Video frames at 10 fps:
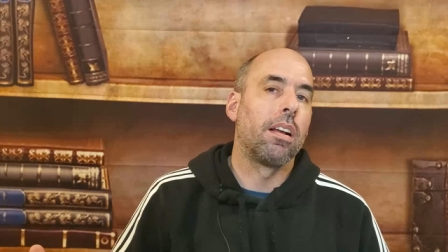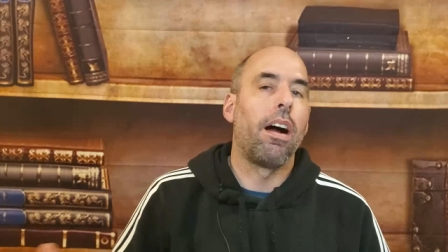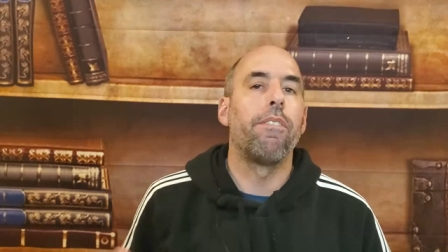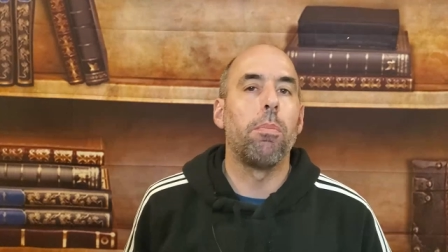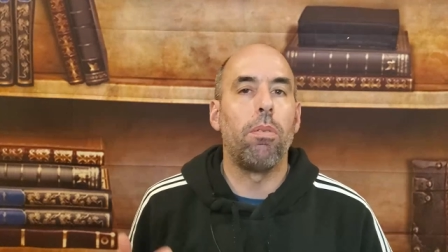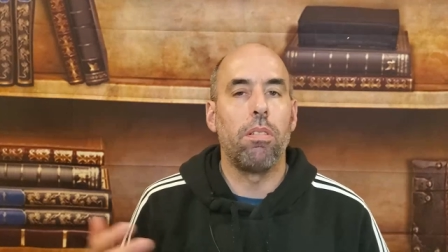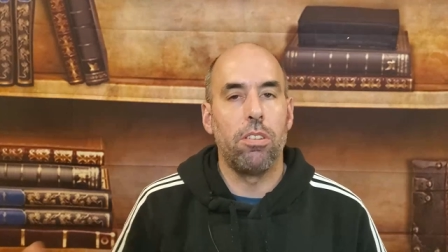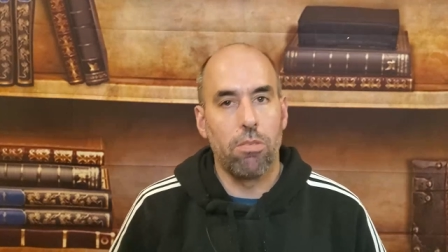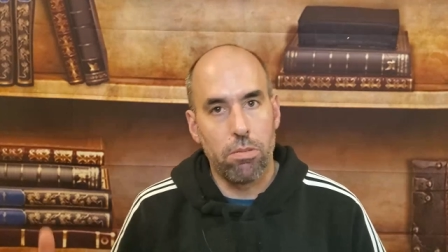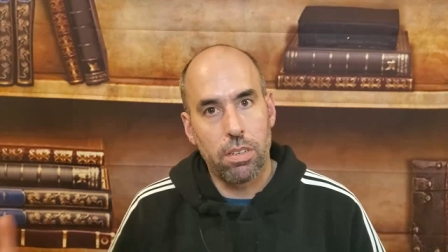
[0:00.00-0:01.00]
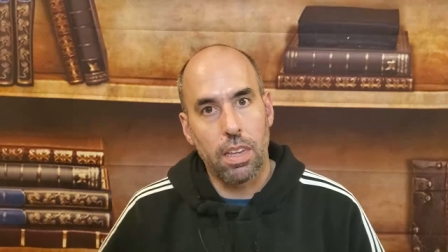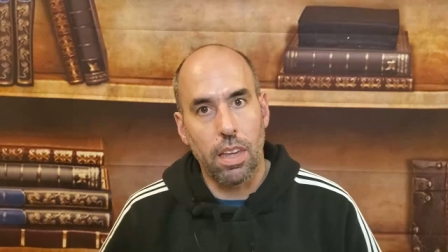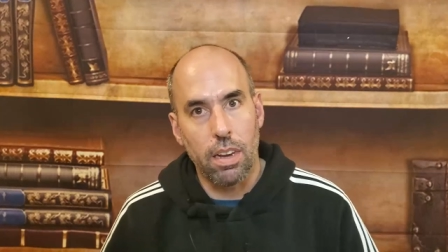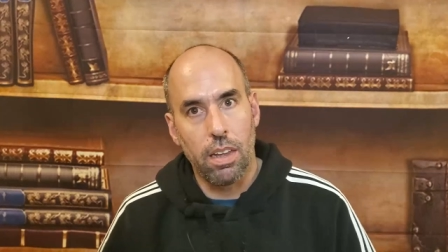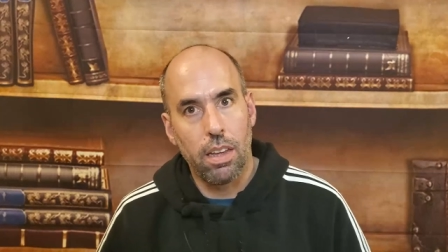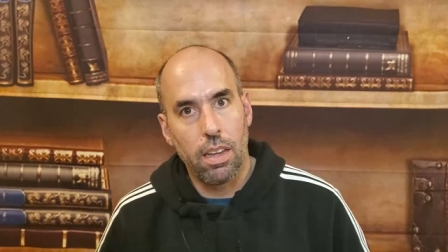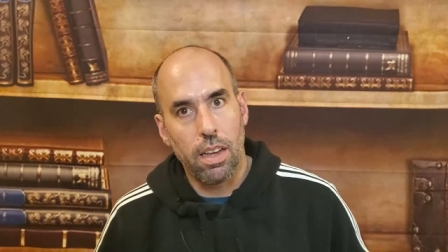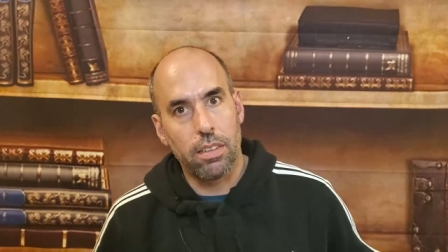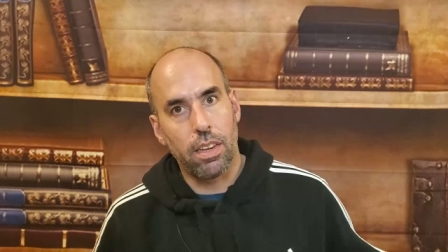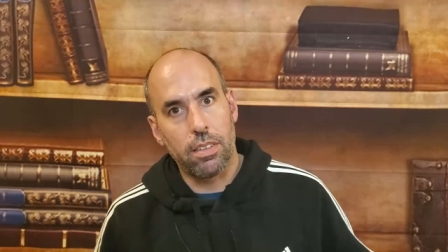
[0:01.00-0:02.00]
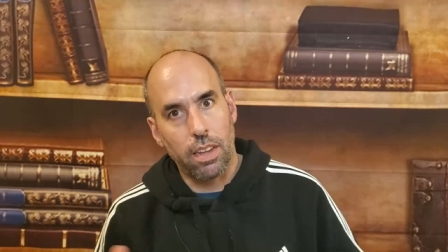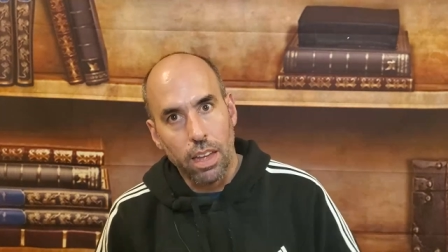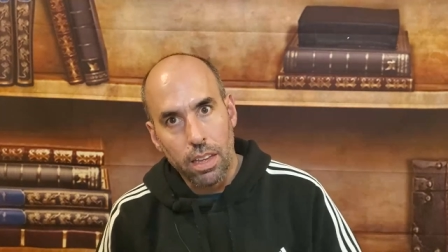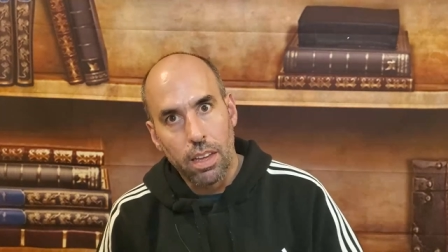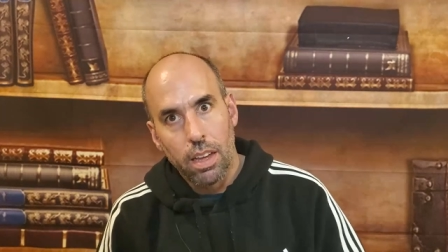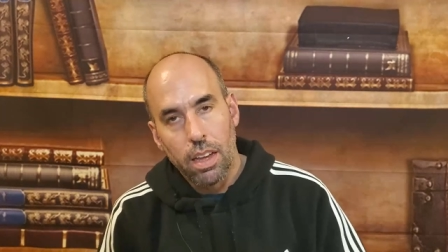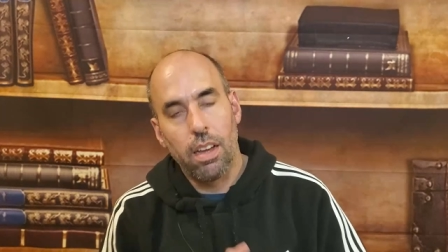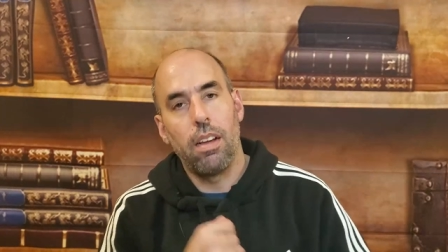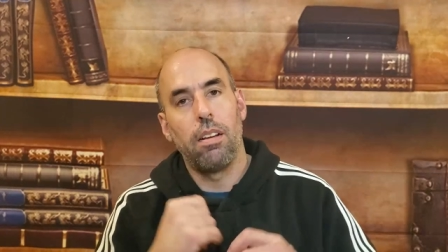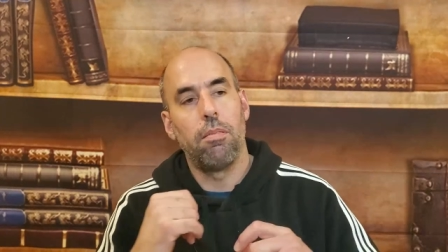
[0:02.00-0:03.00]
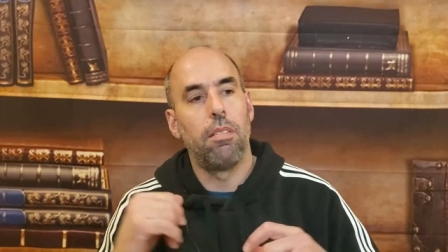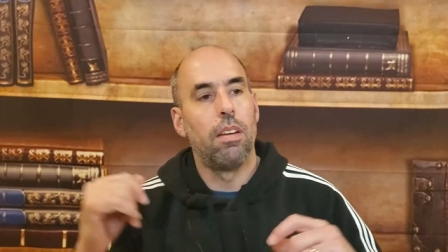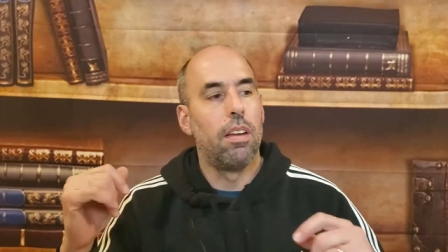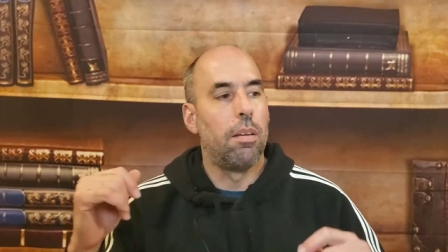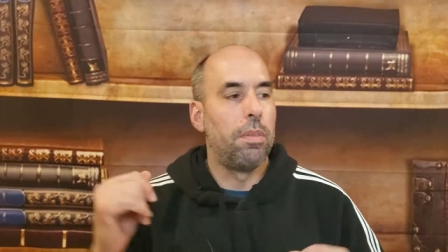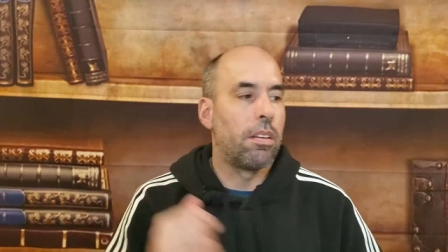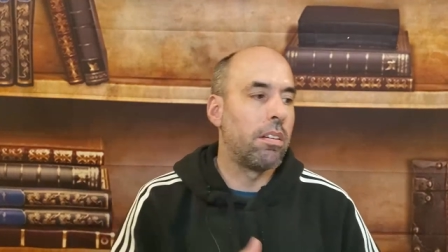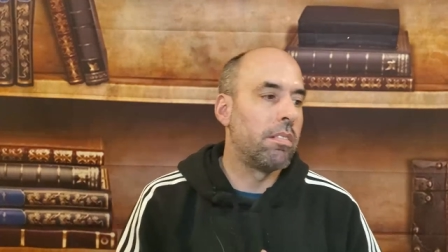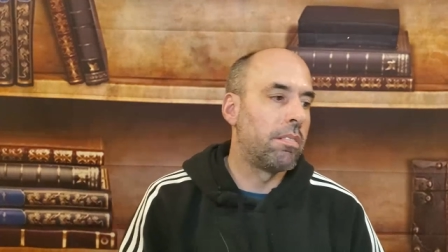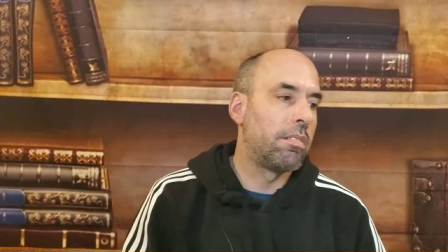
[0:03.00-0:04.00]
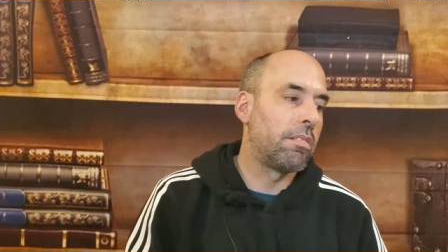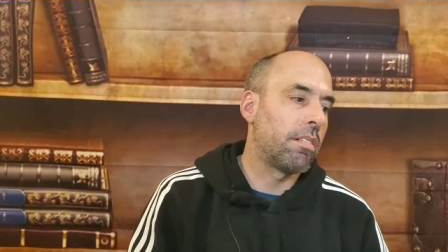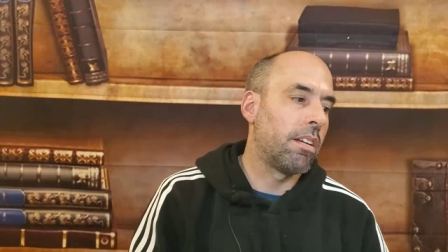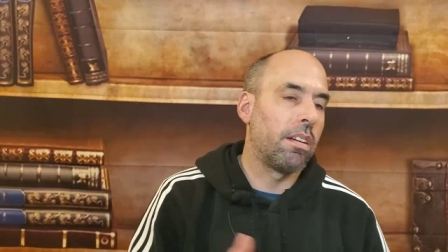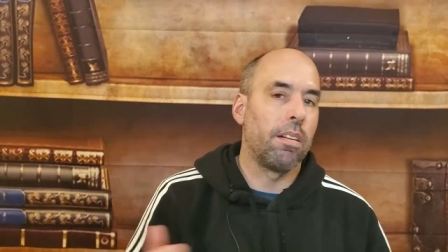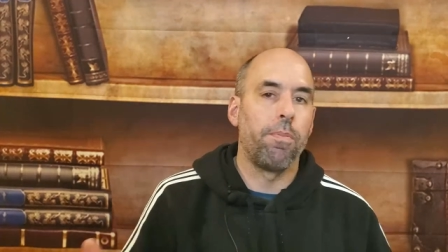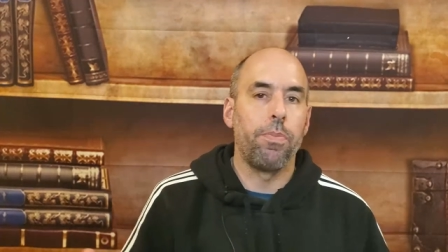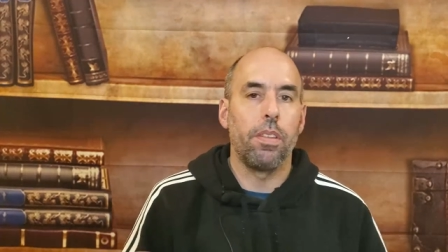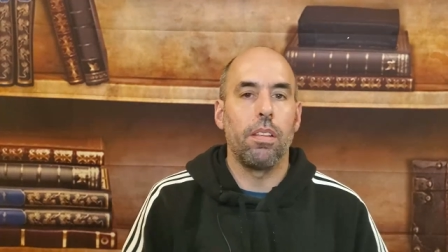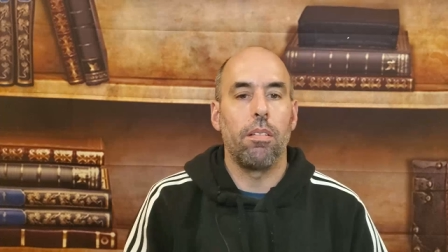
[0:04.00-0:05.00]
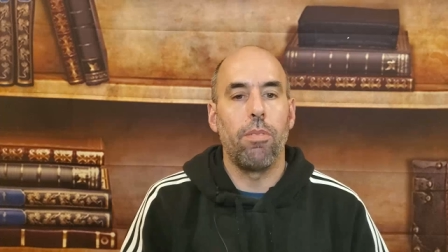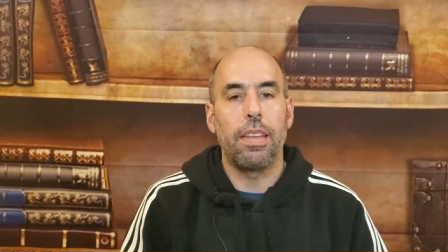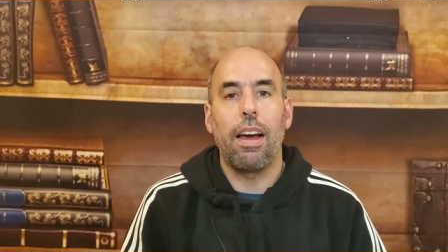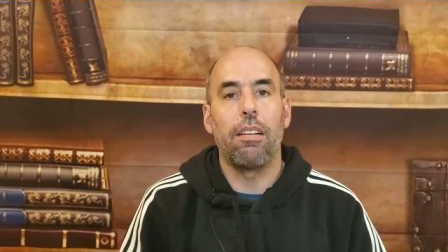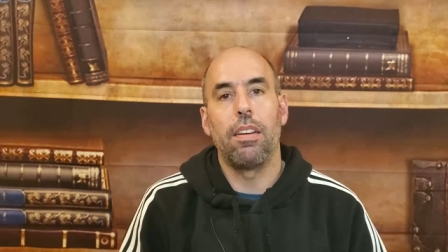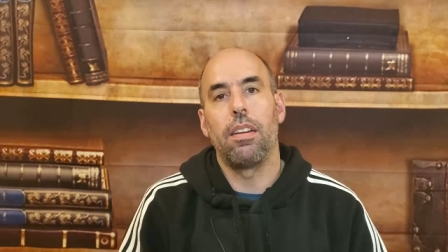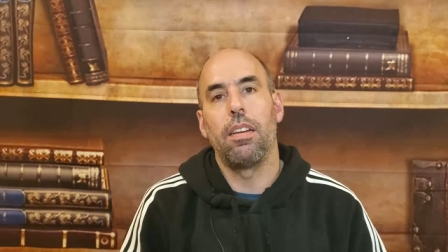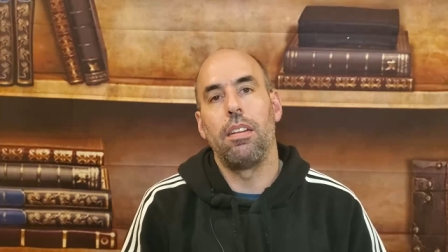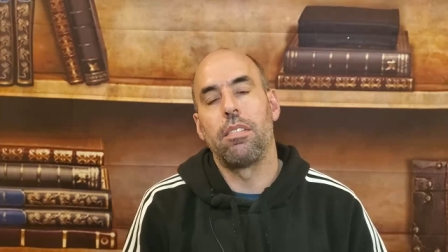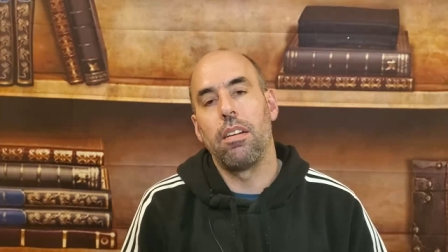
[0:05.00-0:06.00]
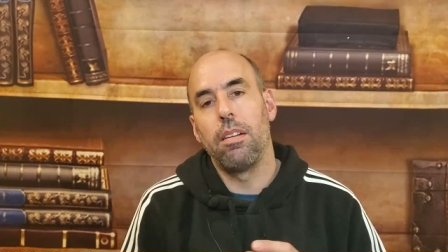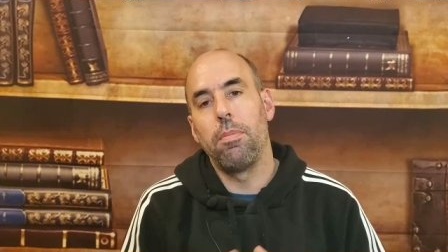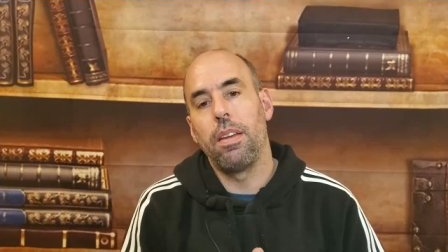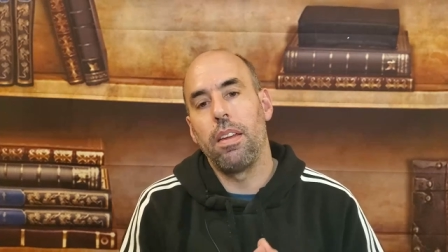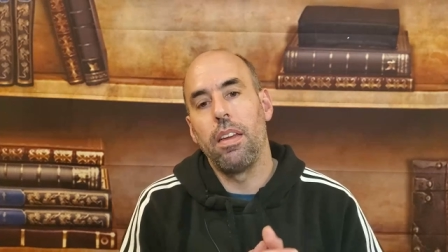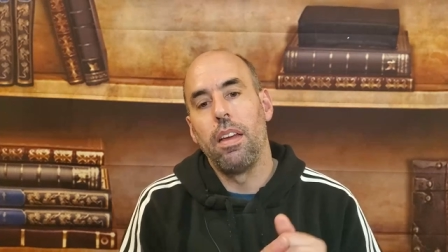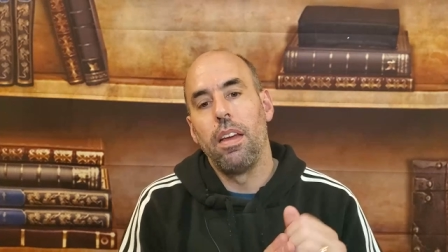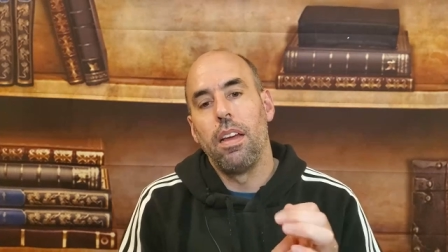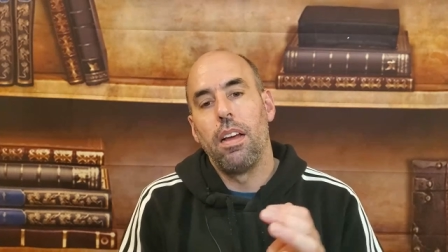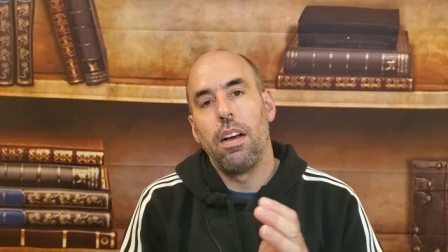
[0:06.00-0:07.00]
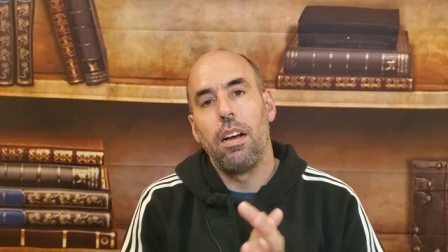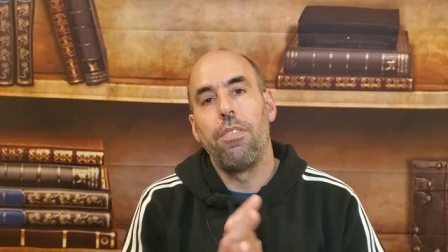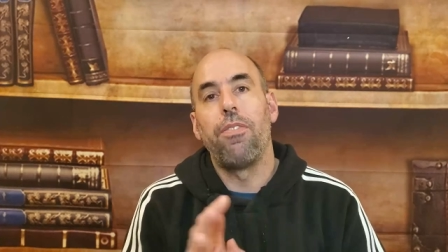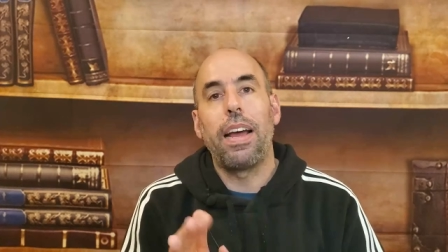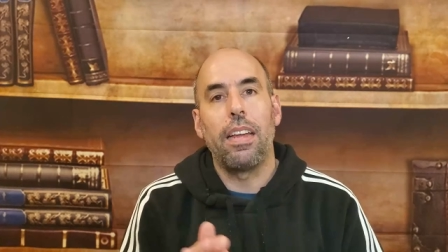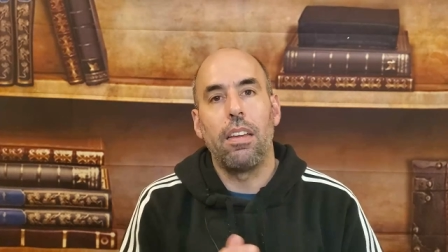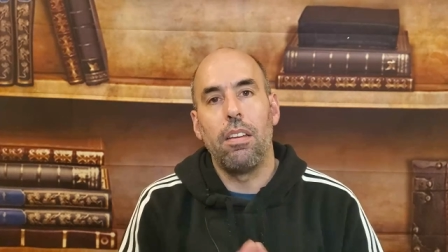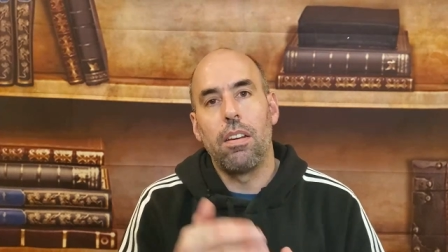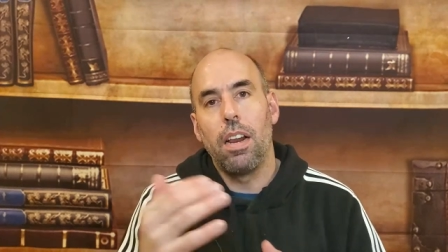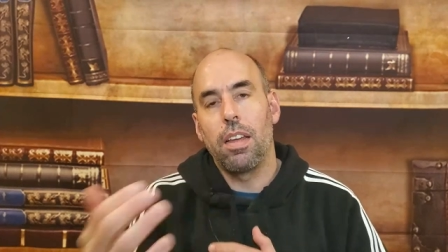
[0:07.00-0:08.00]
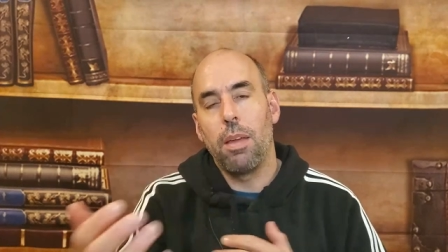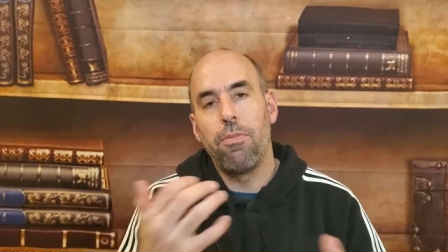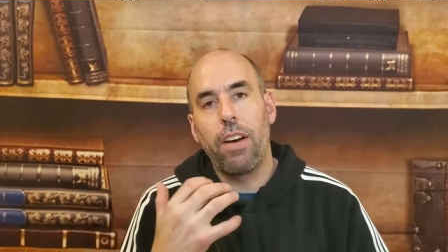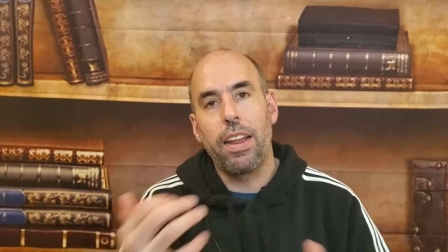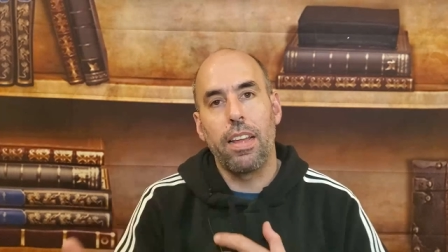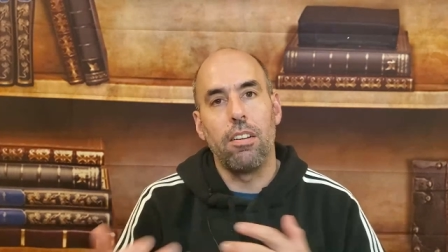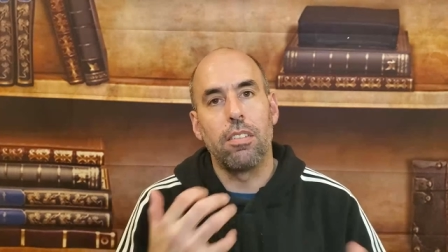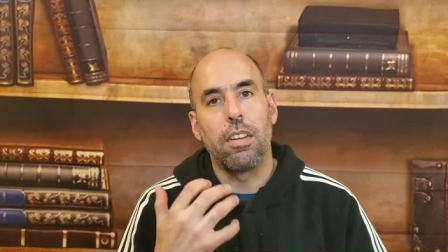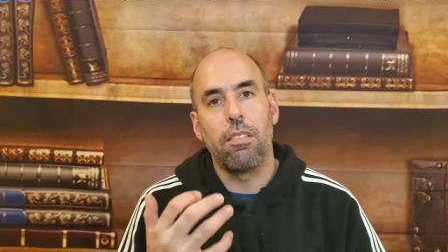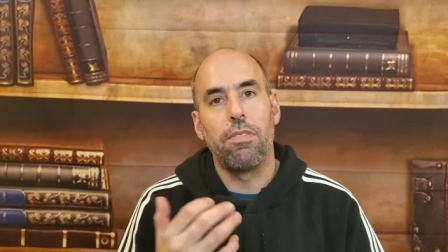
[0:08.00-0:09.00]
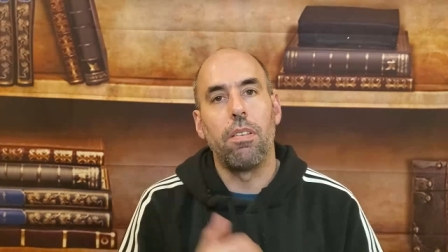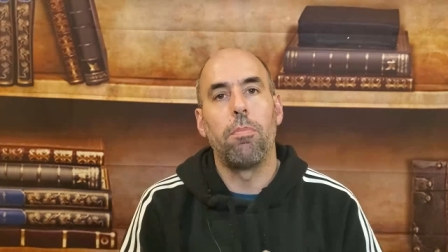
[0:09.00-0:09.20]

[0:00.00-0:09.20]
comfortable in your own skin, as they say, um, because uh, without it, it's going to be uh, fight, you're going to keep fighting yourself.